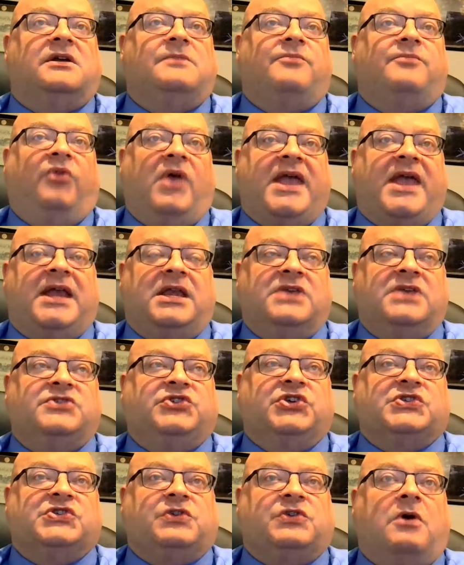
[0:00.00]
in a complaint. And
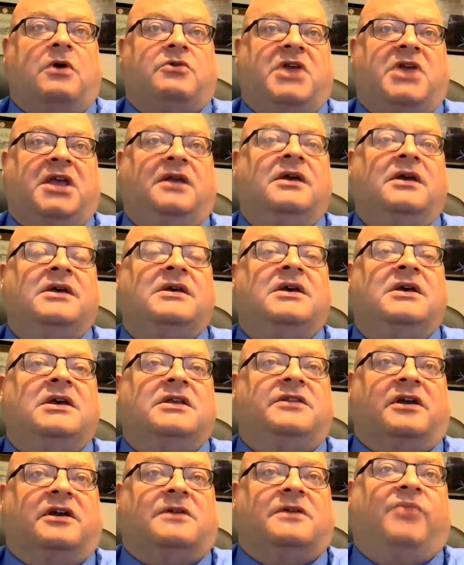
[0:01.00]
he's just quoting
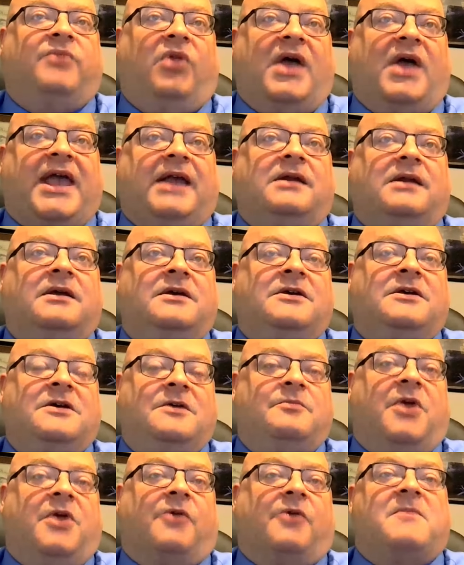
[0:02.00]
the complaint.
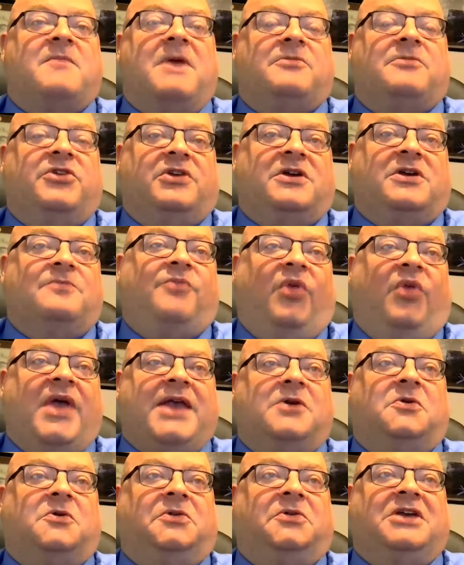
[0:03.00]
But remember, the
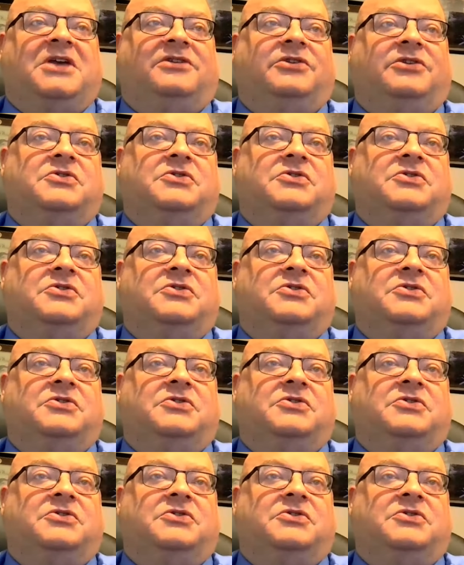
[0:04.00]
complaint only